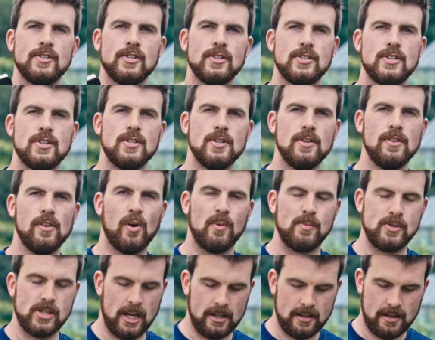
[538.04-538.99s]
So to do the
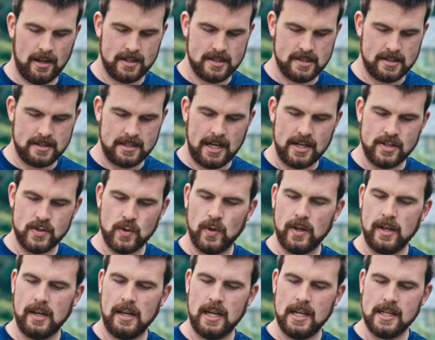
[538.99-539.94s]
object exercise,
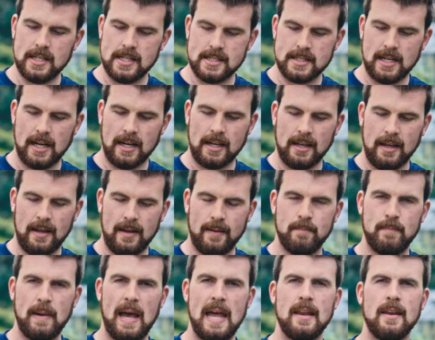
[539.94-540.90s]
all you need is like
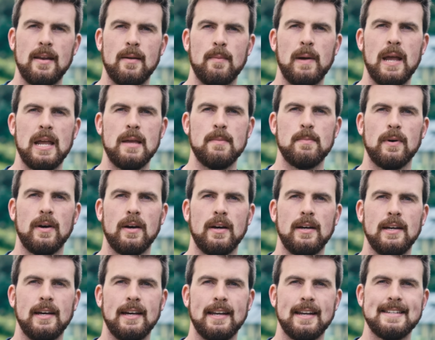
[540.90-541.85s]
a pen and a
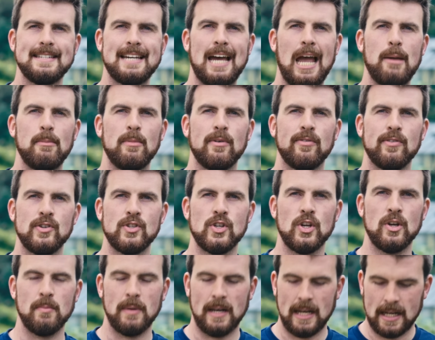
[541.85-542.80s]
paper and a timer for
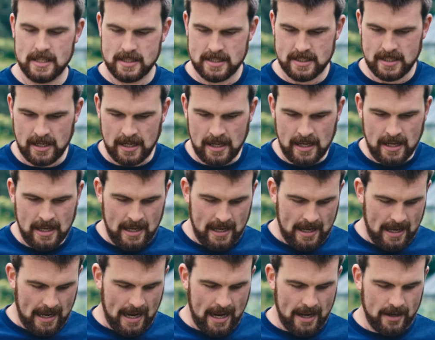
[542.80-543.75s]
2 minutes.
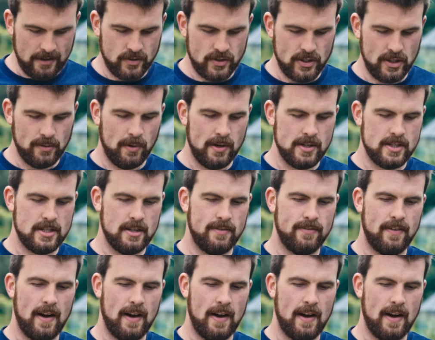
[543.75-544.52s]
And you want to